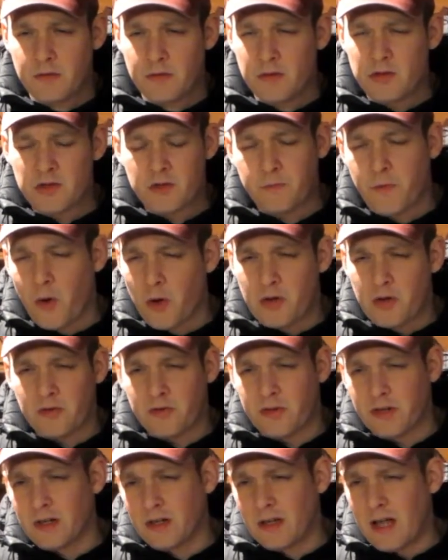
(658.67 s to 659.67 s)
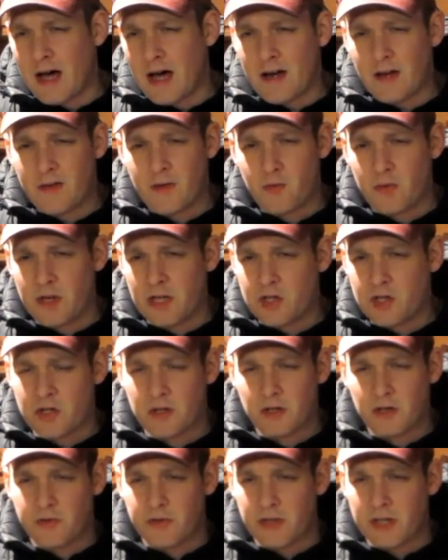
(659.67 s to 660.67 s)
just focusing a lot on the
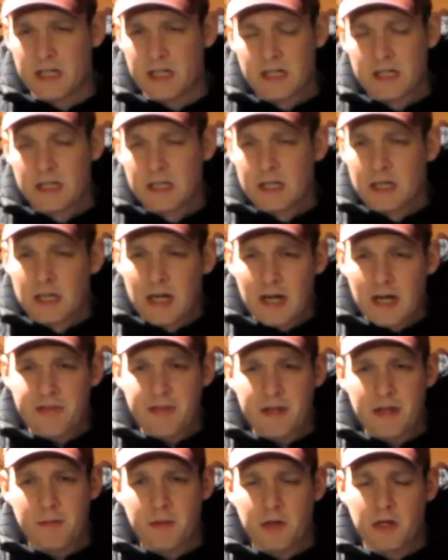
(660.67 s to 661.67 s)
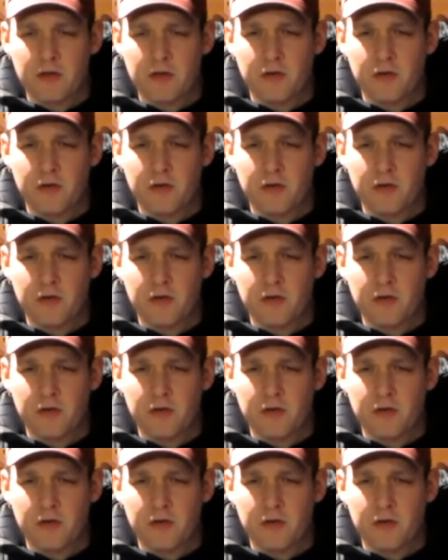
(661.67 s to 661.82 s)
regionals, and I think I'm going to